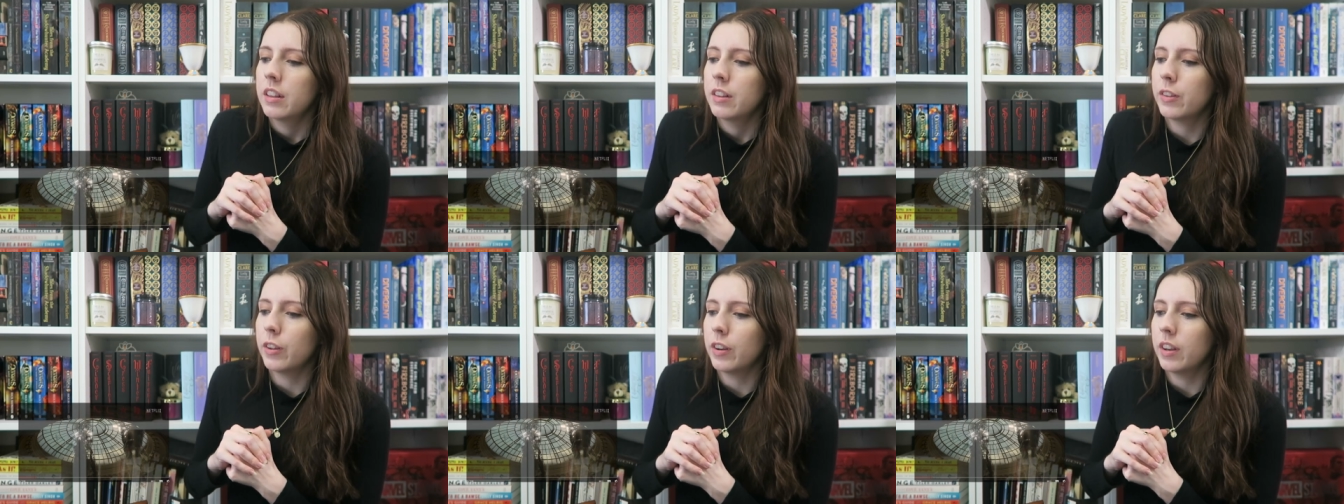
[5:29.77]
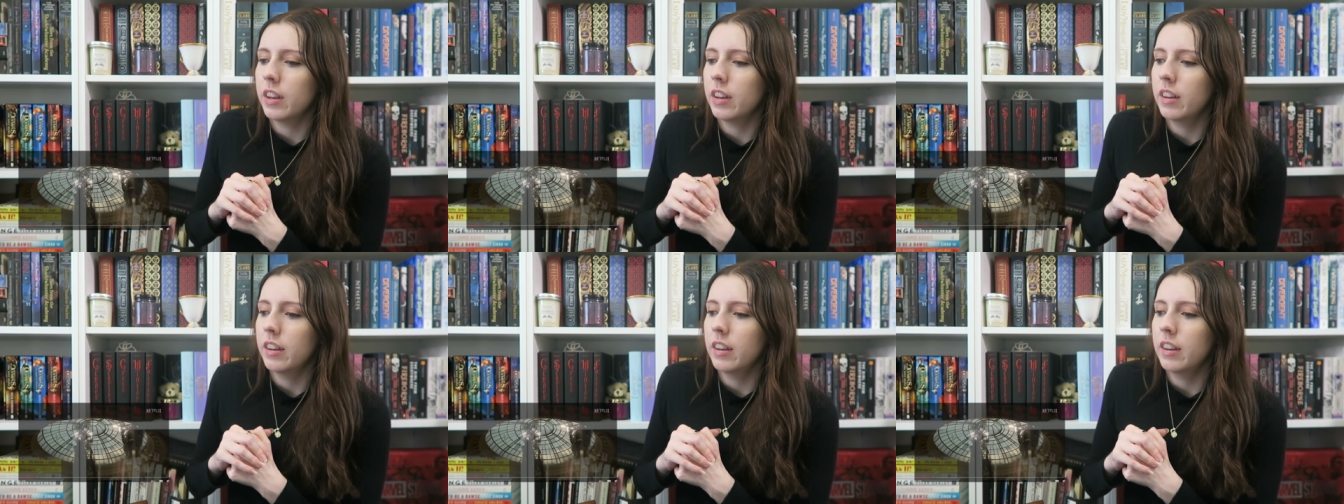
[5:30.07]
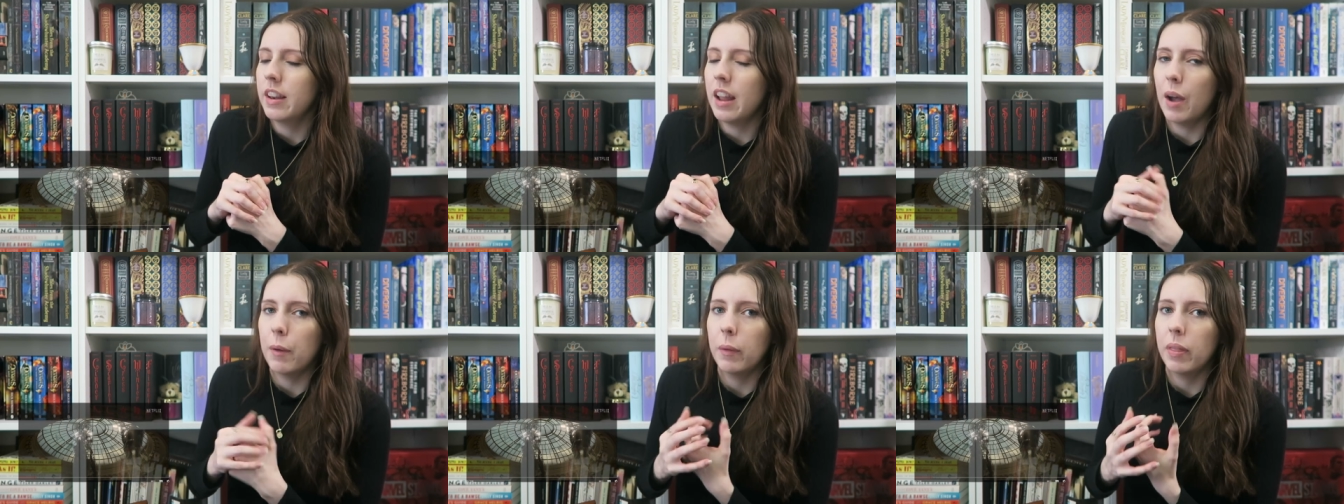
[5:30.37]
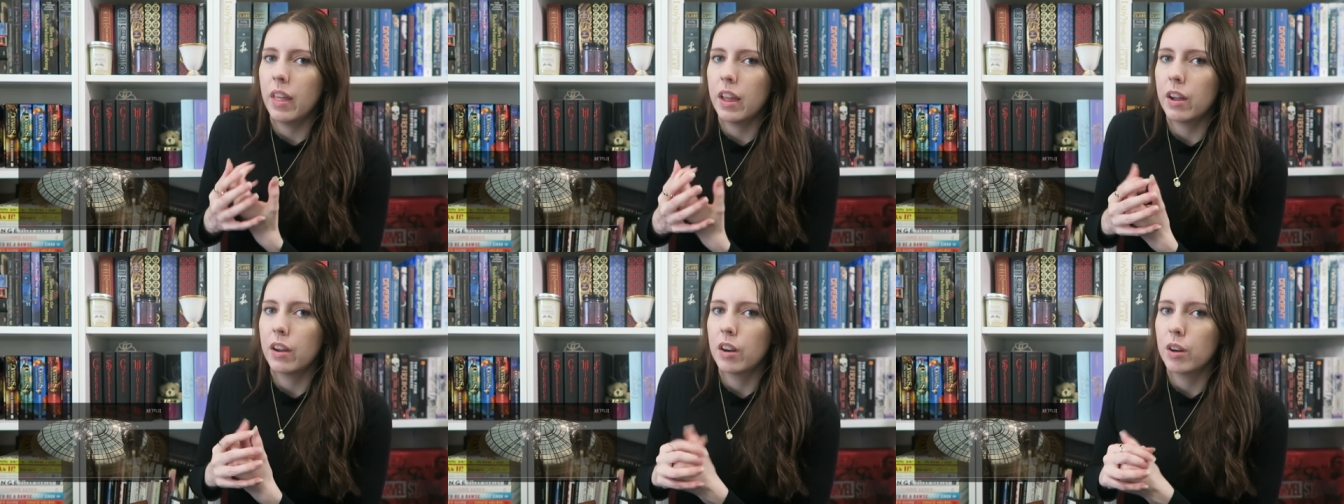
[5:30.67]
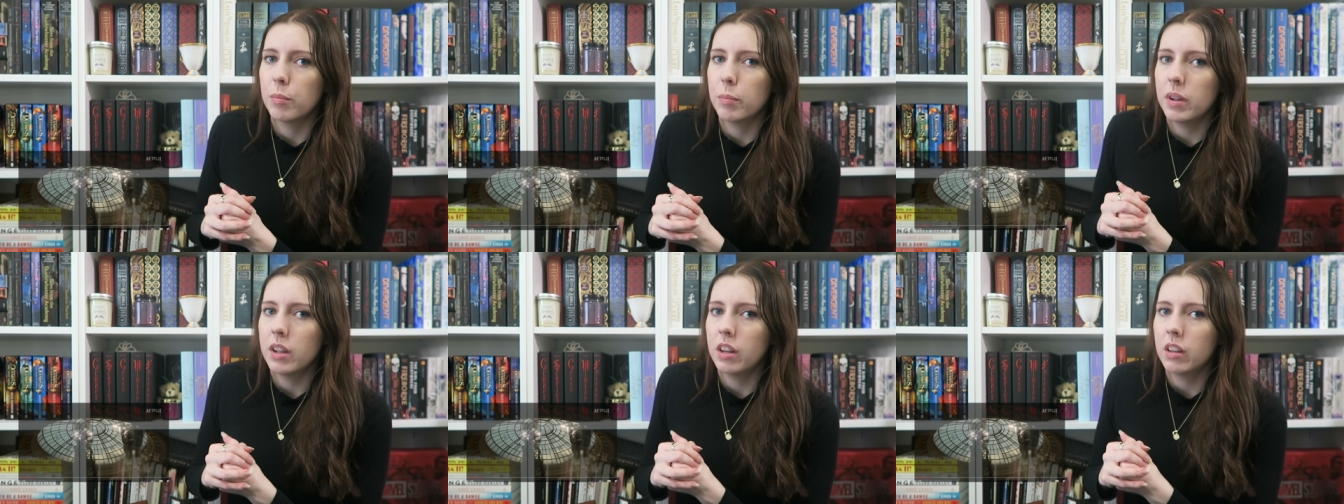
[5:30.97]
So now are they
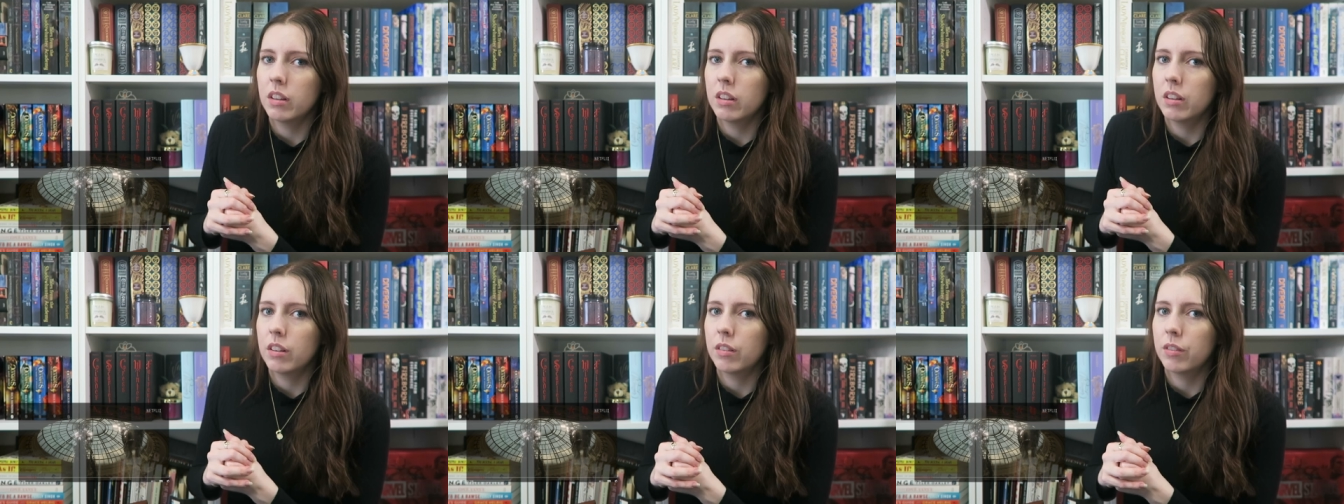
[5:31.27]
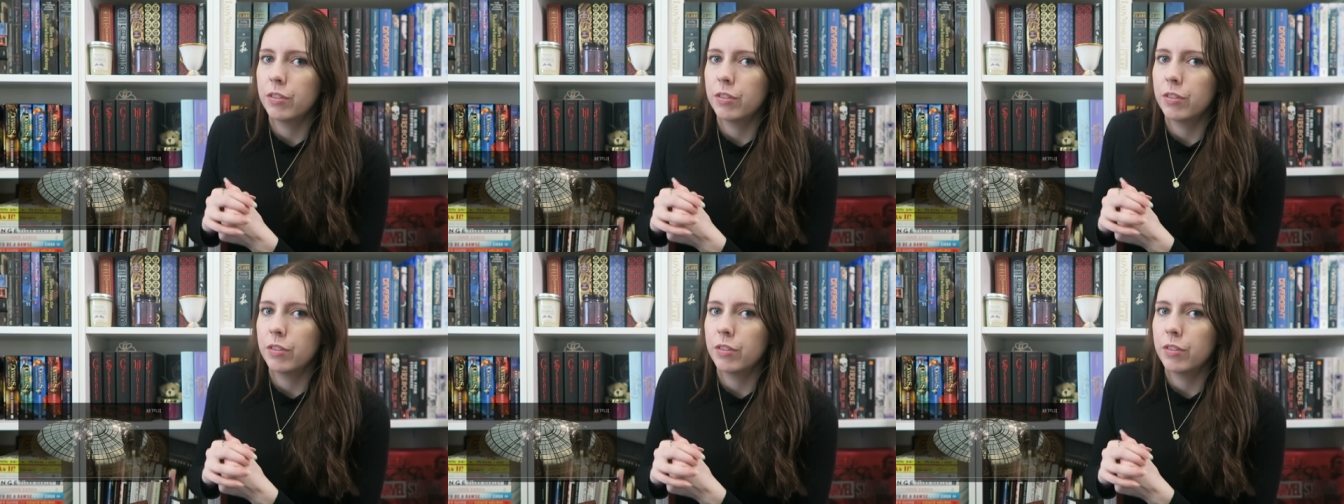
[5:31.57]
gonna be